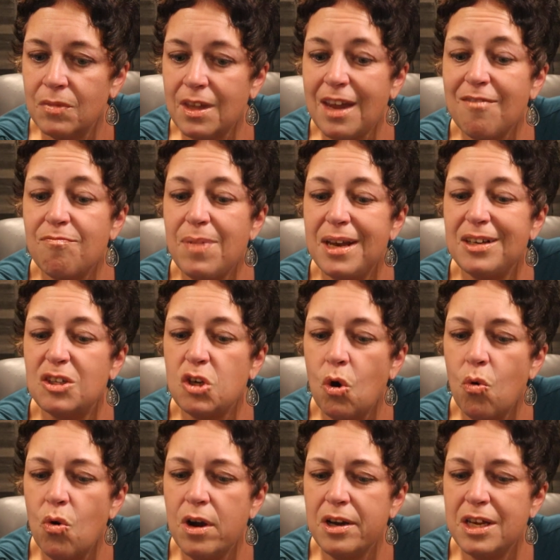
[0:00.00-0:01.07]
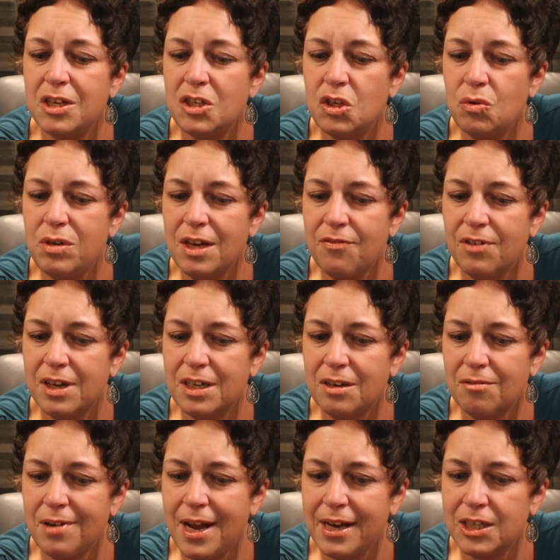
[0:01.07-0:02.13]
they've been torn in two different
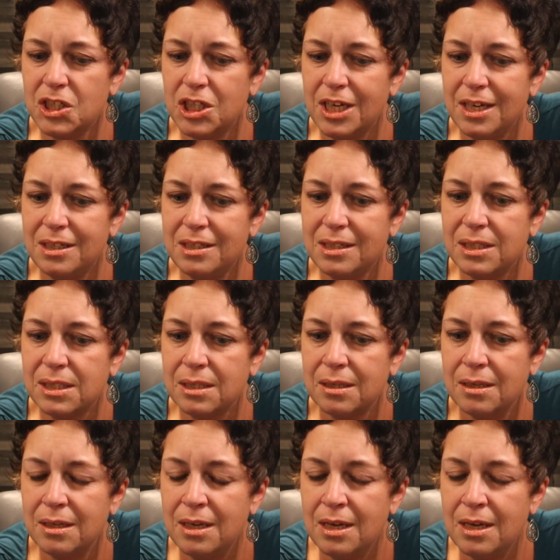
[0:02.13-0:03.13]
directions